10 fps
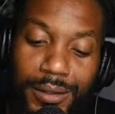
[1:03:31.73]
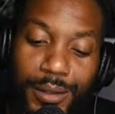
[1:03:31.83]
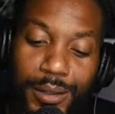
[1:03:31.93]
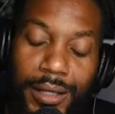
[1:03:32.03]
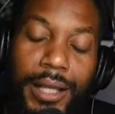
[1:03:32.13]

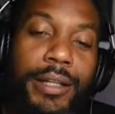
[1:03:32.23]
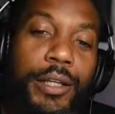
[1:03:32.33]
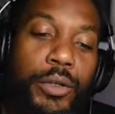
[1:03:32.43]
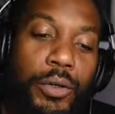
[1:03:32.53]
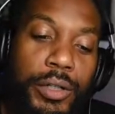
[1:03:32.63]
And, you
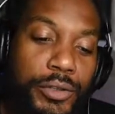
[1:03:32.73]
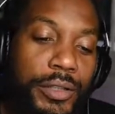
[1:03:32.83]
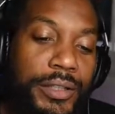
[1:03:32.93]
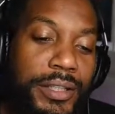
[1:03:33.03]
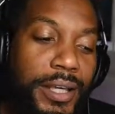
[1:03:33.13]
know, and just
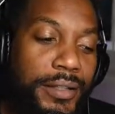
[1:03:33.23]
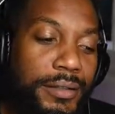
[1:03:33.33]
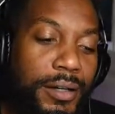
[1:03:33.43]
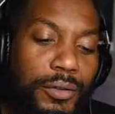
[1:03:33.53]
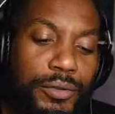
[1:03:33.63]
in case,
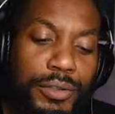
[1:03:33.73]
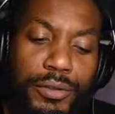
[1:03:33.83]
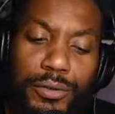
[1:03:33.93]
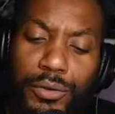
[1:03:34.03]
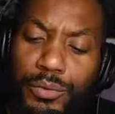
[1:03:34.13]
Donald, you don't
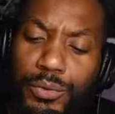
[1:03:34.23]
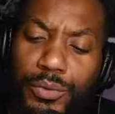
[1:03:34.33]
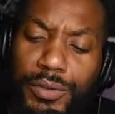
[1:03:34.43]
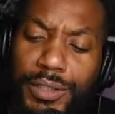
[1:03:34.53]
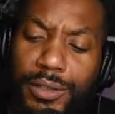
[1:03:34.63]
know the
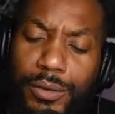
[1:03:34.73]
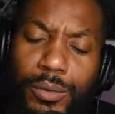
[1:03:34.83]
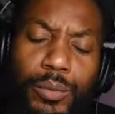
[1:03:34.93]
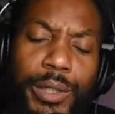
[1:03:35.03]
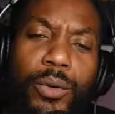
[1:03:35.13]
rules, you know,
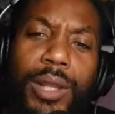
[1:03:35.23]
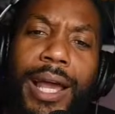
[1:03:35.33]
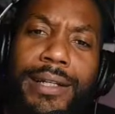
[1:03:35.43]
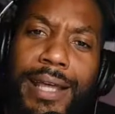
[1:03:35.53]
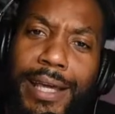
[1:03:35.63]
we don't like
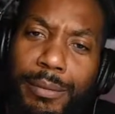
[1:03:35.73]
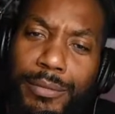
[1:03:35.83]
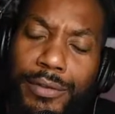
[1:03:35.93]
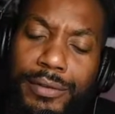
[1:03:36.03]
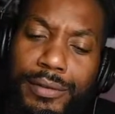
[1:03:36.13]

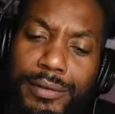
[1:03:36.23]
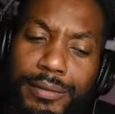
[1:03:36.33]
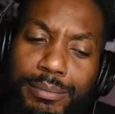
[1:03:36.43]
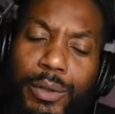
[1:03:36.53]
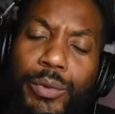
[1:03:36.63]
names,
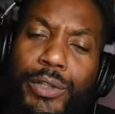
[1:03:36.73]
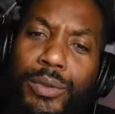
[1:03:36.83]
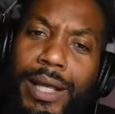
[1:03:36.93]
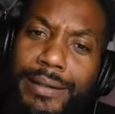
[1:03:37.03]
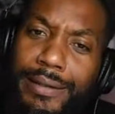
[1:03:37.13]
but we do
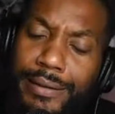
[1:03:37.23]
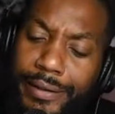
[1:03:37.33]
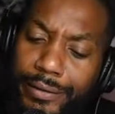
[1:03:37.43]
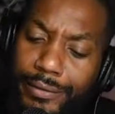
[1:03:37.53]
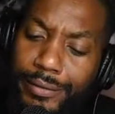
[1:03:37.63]
like
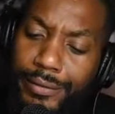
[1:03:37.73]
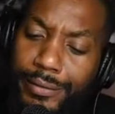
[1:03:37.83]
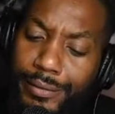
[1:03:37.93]
details, you know?